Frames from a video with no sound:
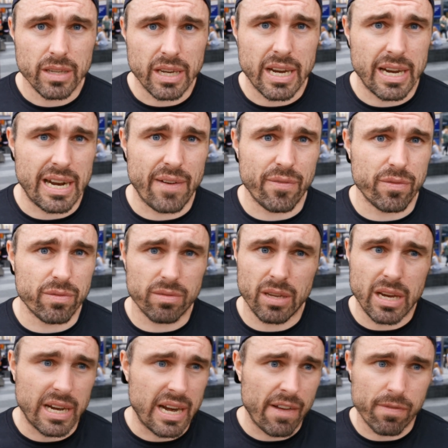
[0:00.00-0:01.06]
you can
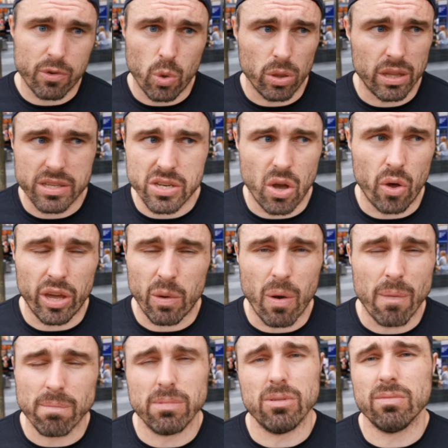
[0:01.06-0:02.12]
have quality all you
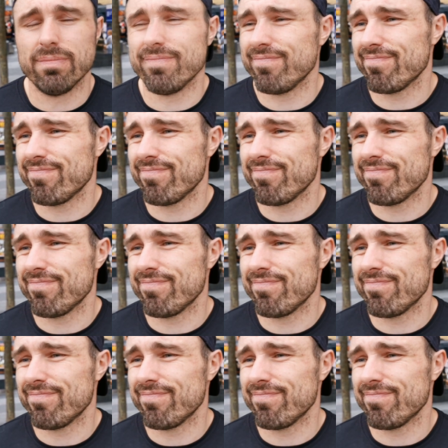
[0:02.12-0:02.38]
want, but